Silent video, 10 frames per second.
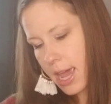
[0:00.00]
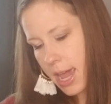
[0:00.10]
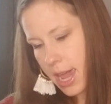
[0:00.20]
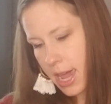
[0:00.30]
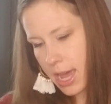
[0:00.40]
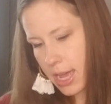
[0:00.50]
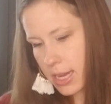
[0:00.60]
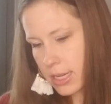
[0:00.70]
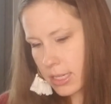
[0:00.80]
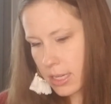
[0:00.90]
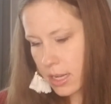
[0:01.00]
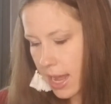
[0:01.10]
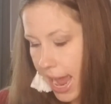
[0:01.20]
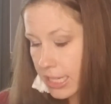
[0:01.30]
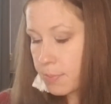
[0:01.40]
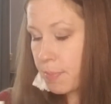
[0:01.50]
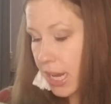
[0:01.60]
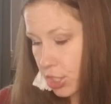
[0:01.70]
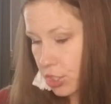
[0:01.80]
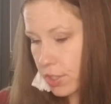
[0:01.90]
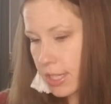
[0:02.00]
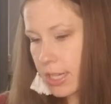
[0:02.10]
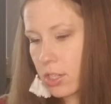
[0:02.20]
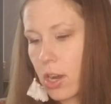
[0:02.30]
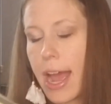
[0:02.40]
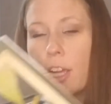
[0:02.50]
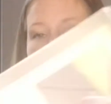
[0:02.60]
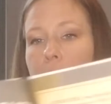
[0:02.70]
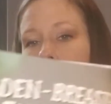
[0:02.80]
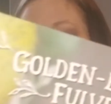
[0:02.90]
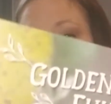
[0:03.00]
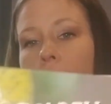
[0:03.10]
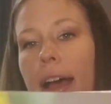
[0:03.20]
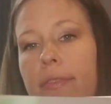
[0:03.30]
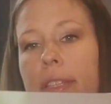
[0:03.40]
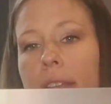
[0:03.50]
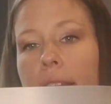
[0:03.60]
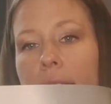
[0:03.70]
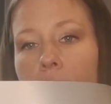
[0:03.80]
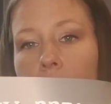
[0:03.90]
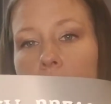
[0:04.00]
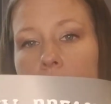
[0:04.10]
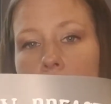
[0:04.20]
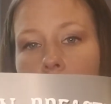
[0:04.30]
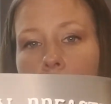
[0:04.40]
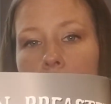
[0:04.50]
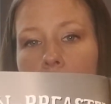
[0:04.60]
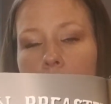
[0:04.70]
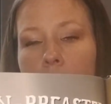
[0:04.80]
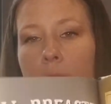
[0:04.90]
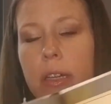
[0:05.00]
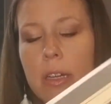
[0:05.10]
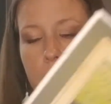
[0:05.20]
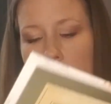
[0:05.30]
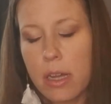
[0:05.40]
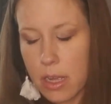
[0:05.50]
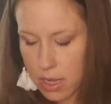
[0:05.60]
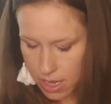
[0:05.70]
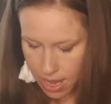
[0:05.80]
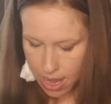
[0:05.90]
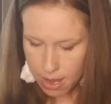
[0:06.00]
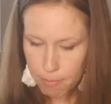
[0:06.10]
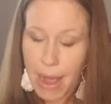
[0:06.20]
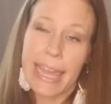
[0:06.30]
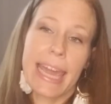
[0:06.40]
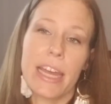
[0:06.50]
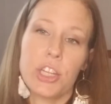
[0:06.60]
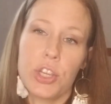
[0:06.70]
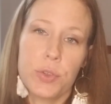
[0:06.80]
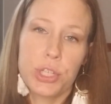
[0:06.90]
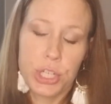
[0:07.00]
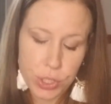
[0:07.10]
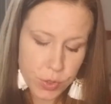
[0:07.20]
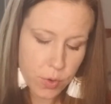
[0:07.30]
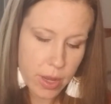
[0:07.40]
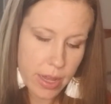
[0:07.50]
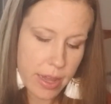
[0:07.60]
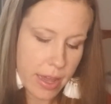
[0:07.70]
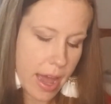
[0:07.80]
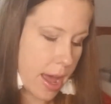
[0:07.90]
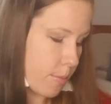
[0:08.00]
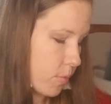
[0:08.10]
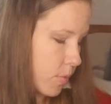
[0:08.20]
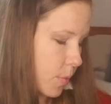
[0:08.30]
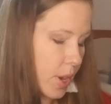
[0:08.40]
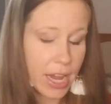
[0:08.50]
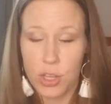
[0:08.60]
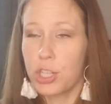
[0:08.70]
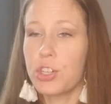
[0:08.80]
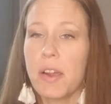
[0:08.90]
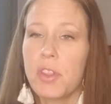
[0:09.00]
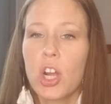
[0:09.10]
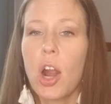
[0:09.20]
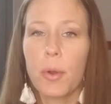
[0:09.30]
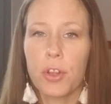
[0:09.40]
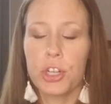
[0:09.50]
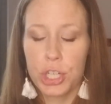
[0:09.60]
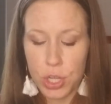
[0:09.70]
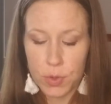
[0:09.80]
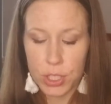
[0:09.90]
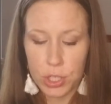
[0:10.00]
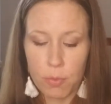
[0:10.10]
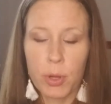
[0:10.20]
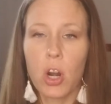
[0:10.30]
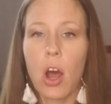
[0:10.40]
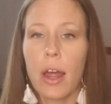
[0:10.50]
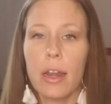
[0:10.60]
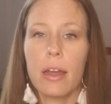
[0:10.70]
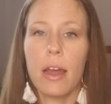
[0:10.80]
and has pictures. These are actual photographs. So this is awesome. My aunt used to, when I used to drive in the car with her, she used to put on